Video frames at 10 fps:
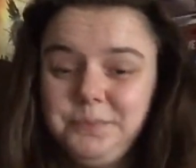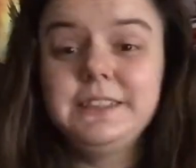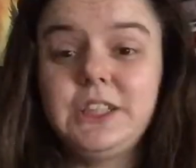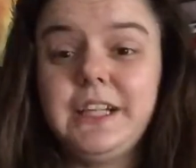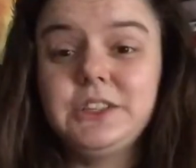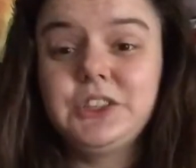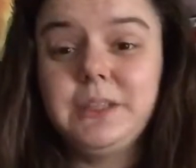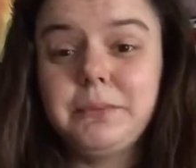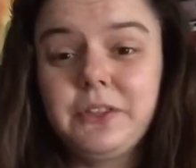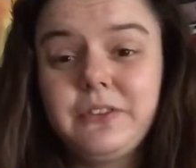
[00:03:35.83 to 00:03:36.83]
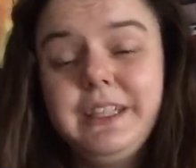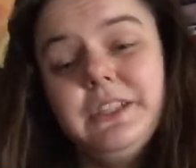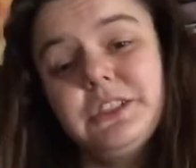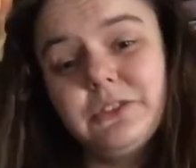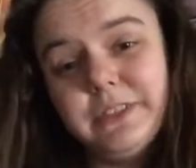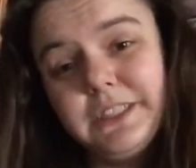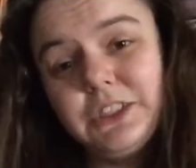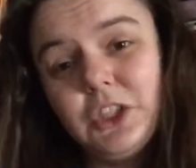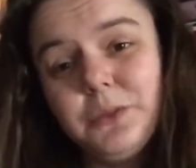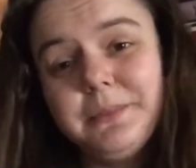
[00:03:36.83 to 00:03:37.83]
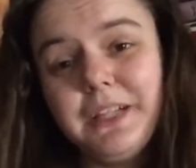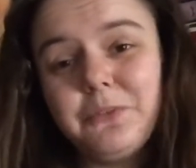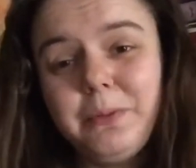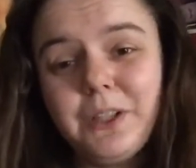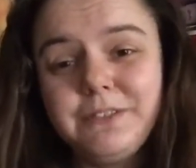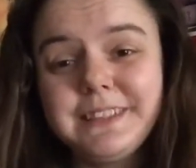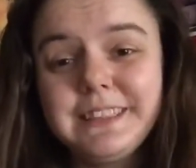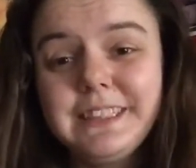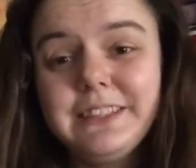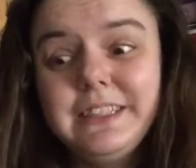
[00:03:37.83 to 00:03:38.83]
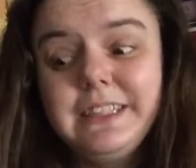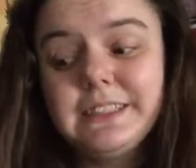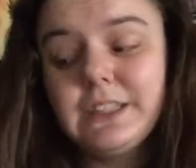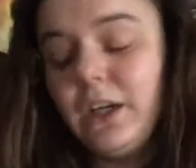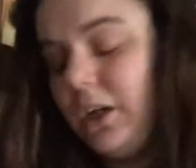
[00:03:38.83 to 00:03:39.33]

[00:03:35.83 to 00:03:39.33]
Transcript: Challenge number three is to read a tome that's part of a series.